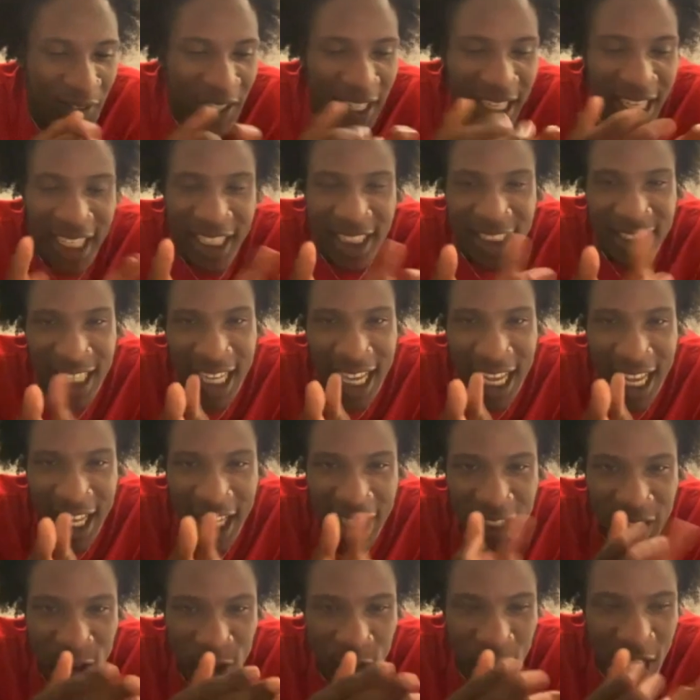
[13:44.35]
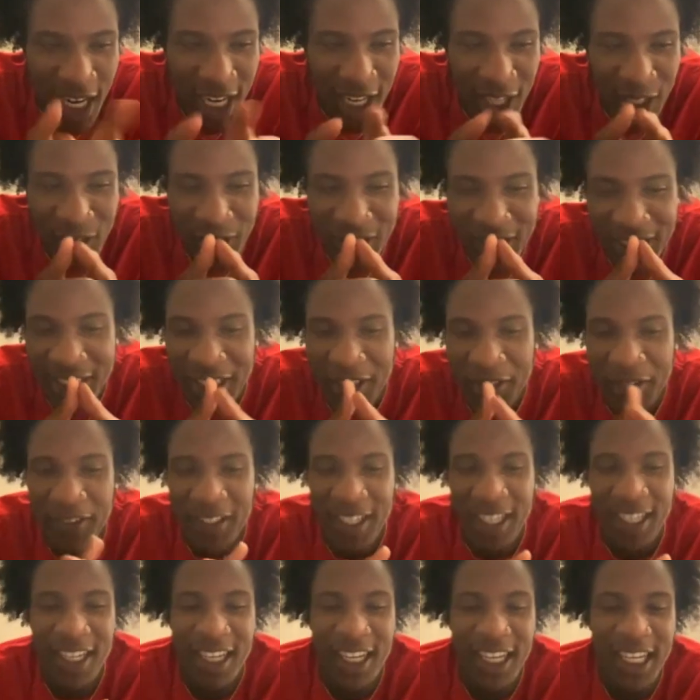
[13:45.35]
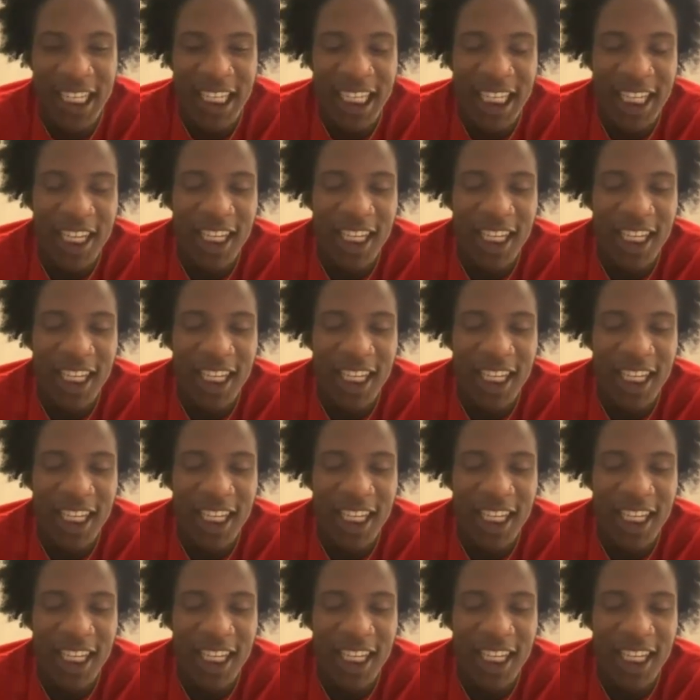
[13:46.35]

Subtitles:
like that because I had a tryout and stuff like that.